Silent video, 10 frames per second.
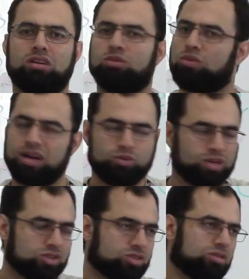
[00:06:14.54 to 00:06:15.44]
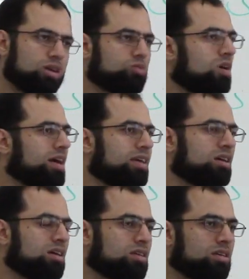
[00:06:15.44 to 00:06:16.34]
Why Warsh? And
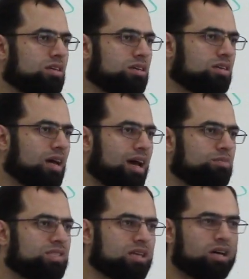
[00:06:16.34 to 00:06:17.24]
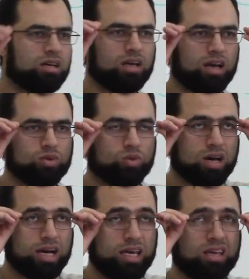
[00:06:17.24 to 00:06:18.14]
why uh, Hamza? And
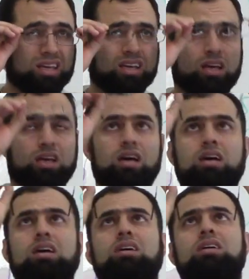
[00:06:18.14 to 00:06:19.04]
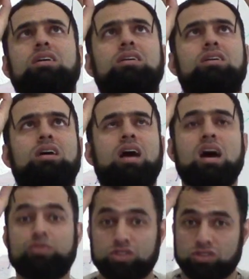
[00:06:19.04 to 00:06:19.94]
why uh,
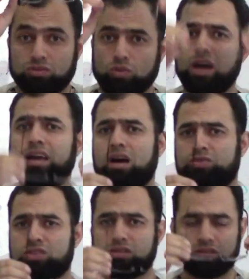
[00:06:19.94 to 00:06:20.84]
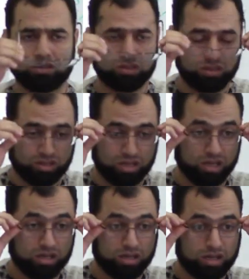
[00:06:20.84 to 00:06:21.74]
Hafs? Why Hafs?
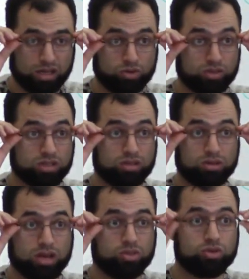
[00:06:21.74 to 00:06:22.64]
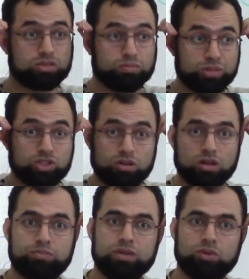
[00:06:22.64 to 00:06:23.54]
and those, and those
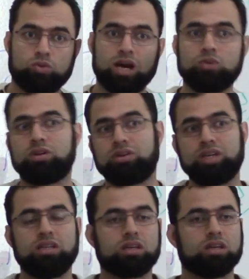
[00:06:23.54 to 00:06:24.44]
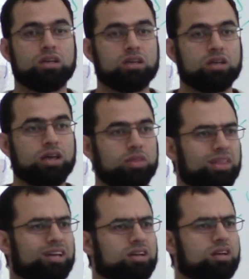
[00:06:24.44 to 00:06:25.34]
particular people why you are reading in
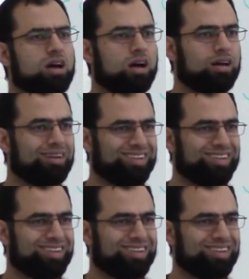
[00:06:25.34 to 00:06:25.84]
their qira'ah.